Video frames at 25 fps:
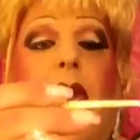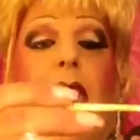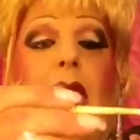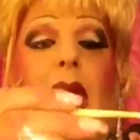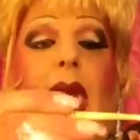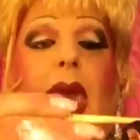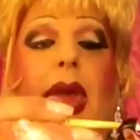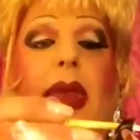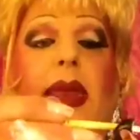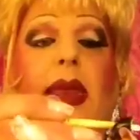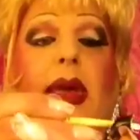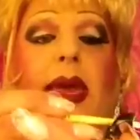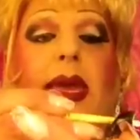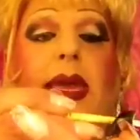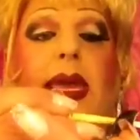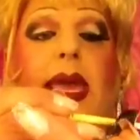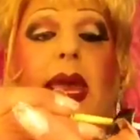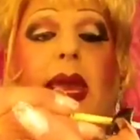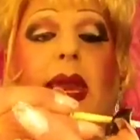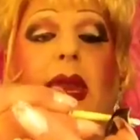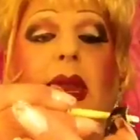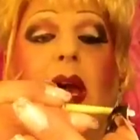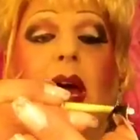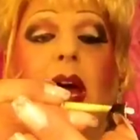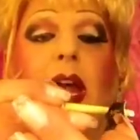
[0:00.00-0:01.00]
and I
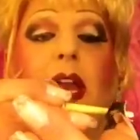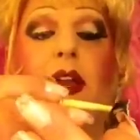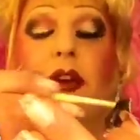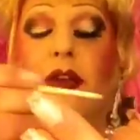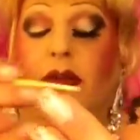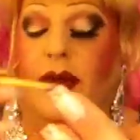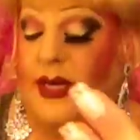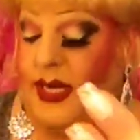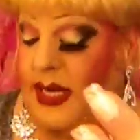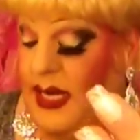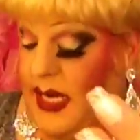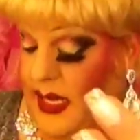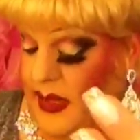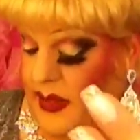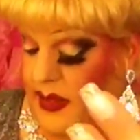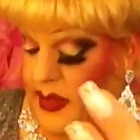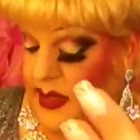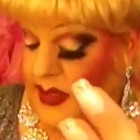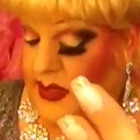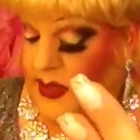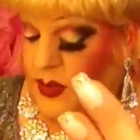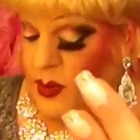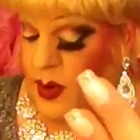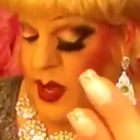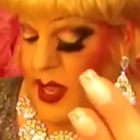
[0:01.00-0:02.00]
get it underneath
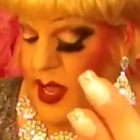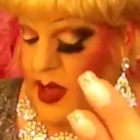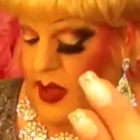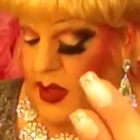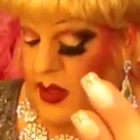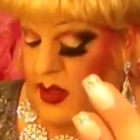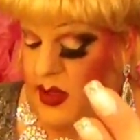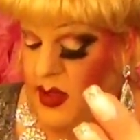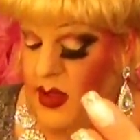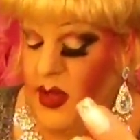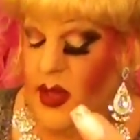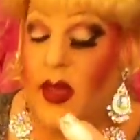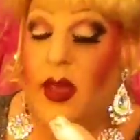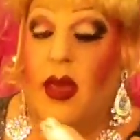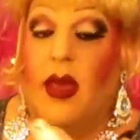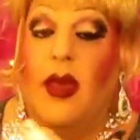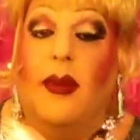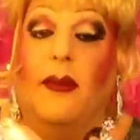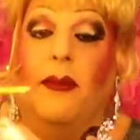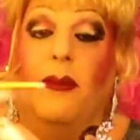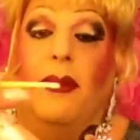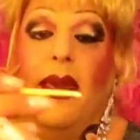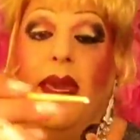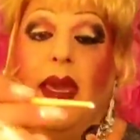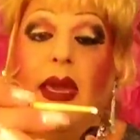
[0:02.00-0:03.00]
as well,
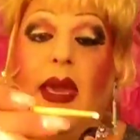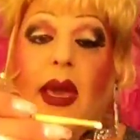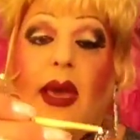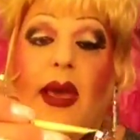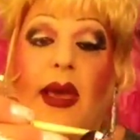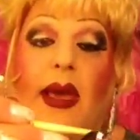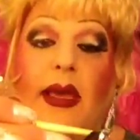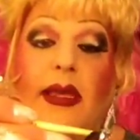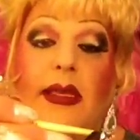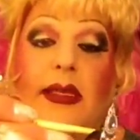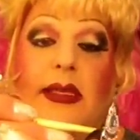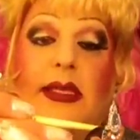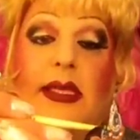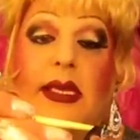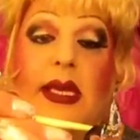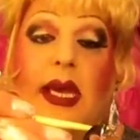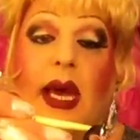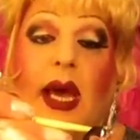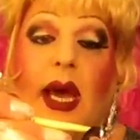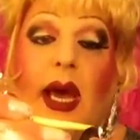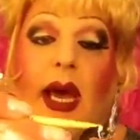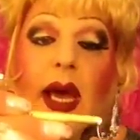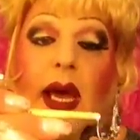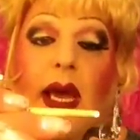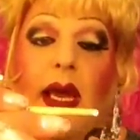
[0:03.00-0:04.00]
because
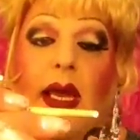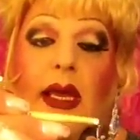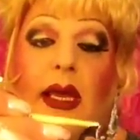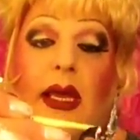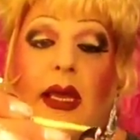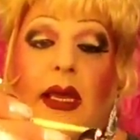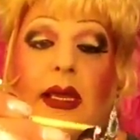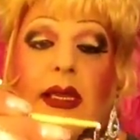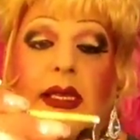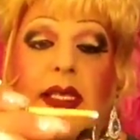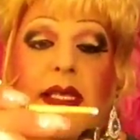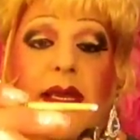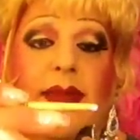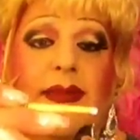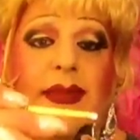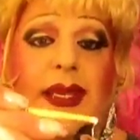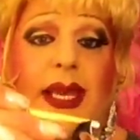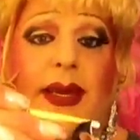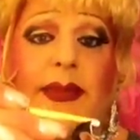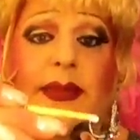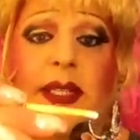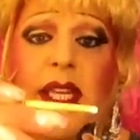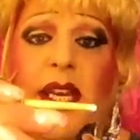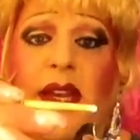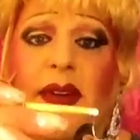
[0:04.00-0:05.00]

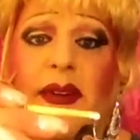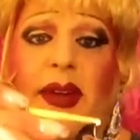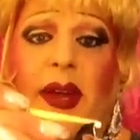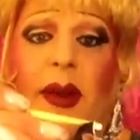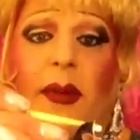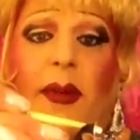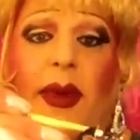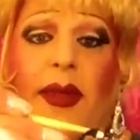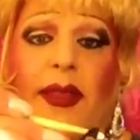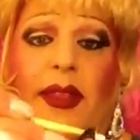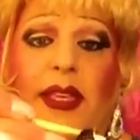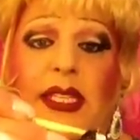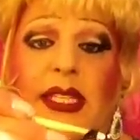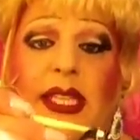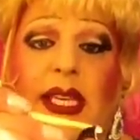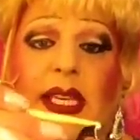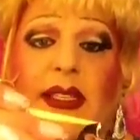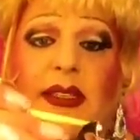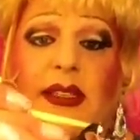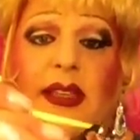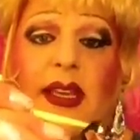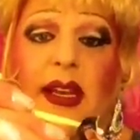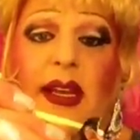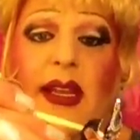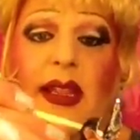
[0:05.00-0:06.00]
sometimes you don't know where this
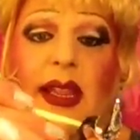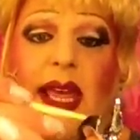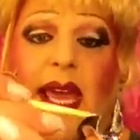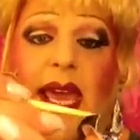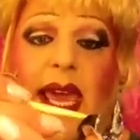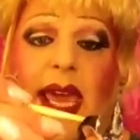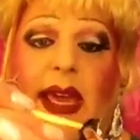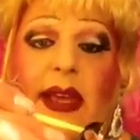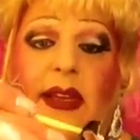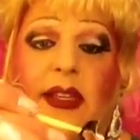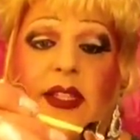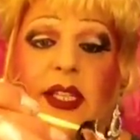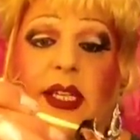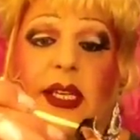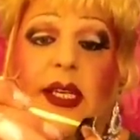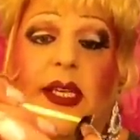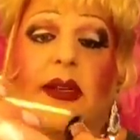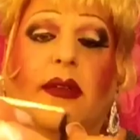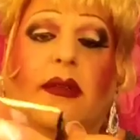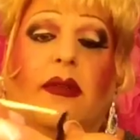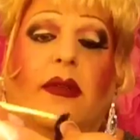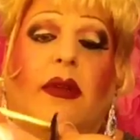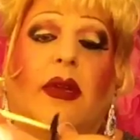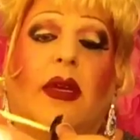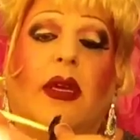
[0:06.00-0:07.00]
thing's gonna land,
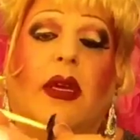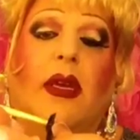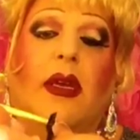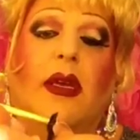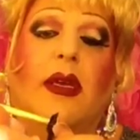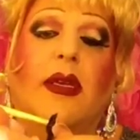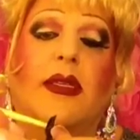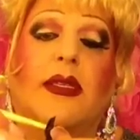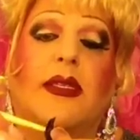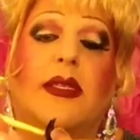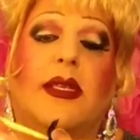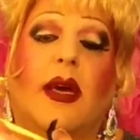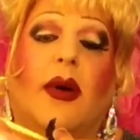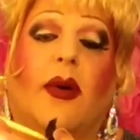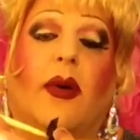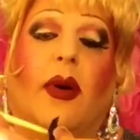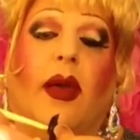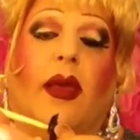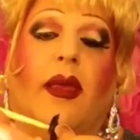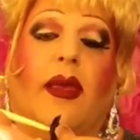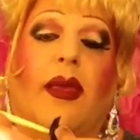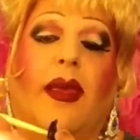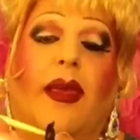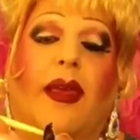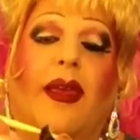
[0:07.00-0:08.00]
So
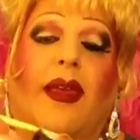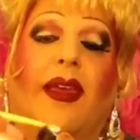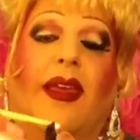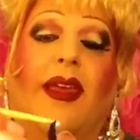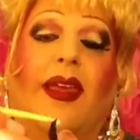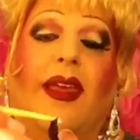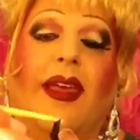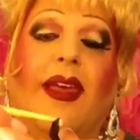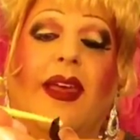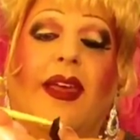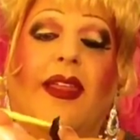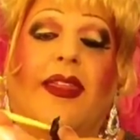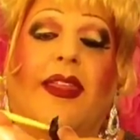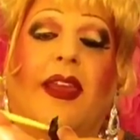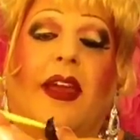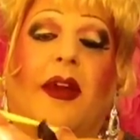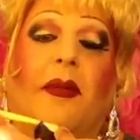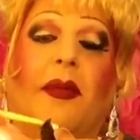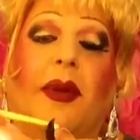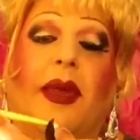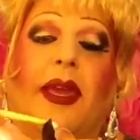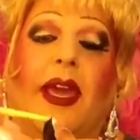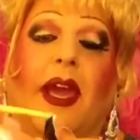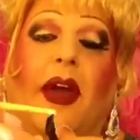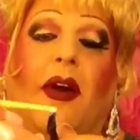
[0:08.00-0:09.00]
there
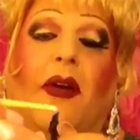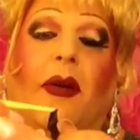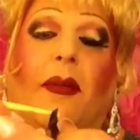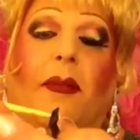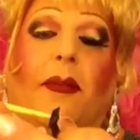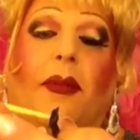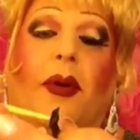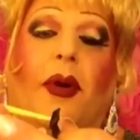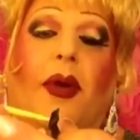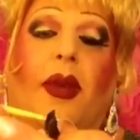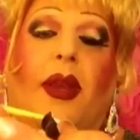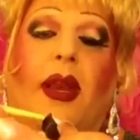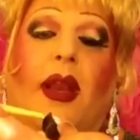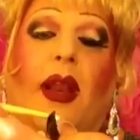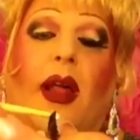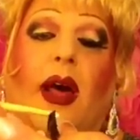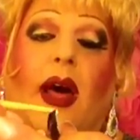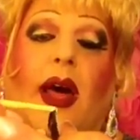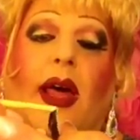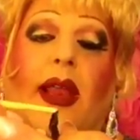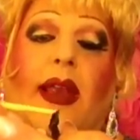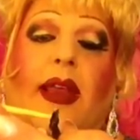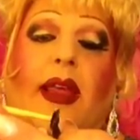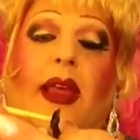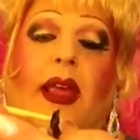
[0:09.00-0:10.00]
we go. Put it
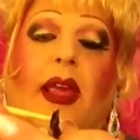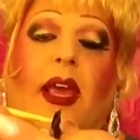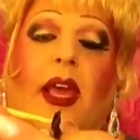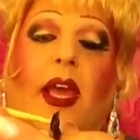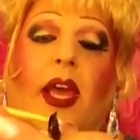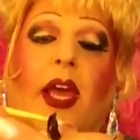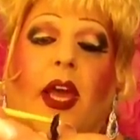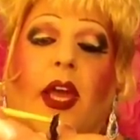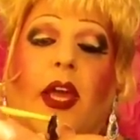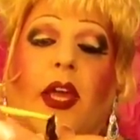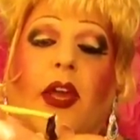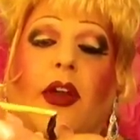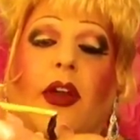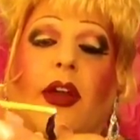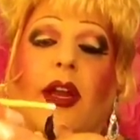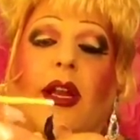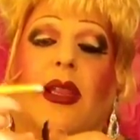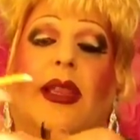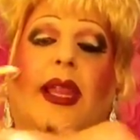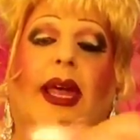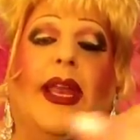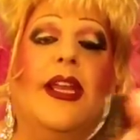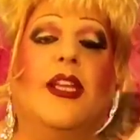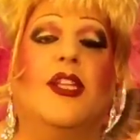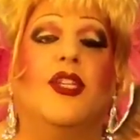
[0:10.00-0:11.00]
on. You're gonna
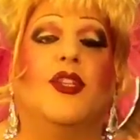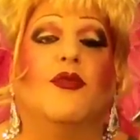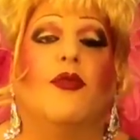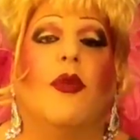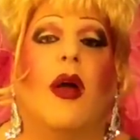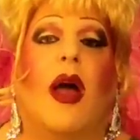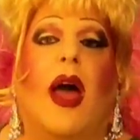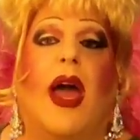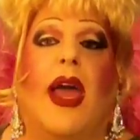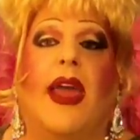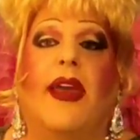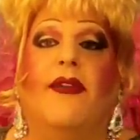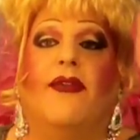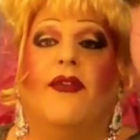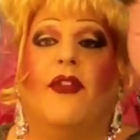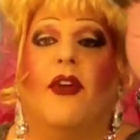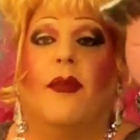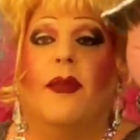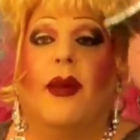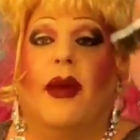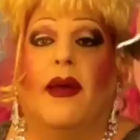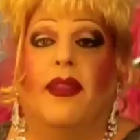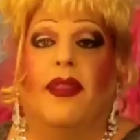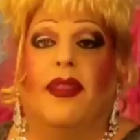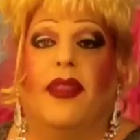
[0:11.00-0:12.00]
let it dry for
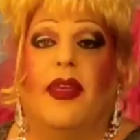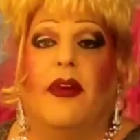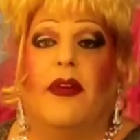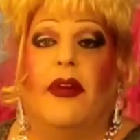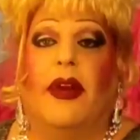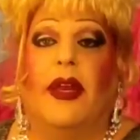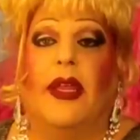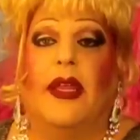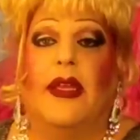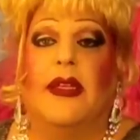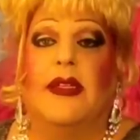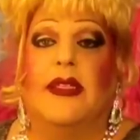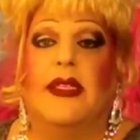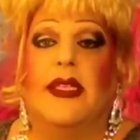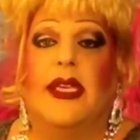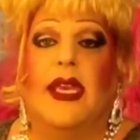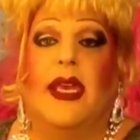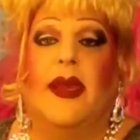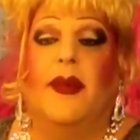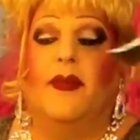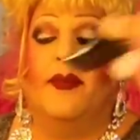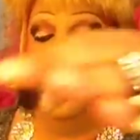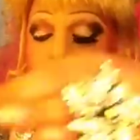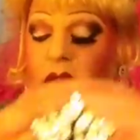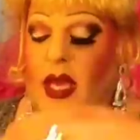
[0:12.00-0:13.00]
about, there it is, see?
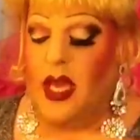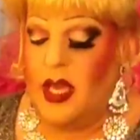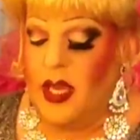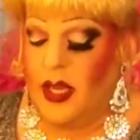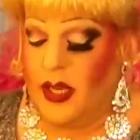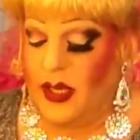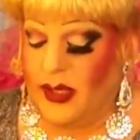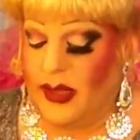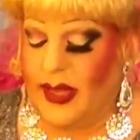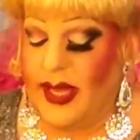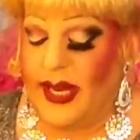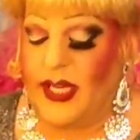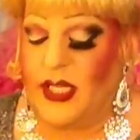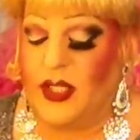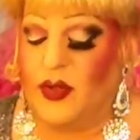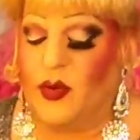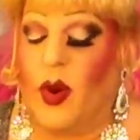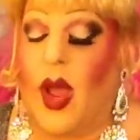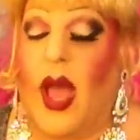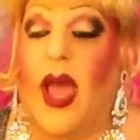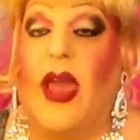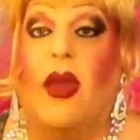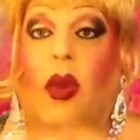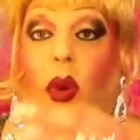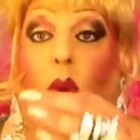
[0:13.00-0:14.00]
You're gonna let it
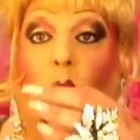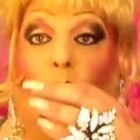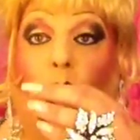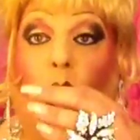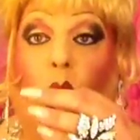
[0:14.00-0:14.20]
dry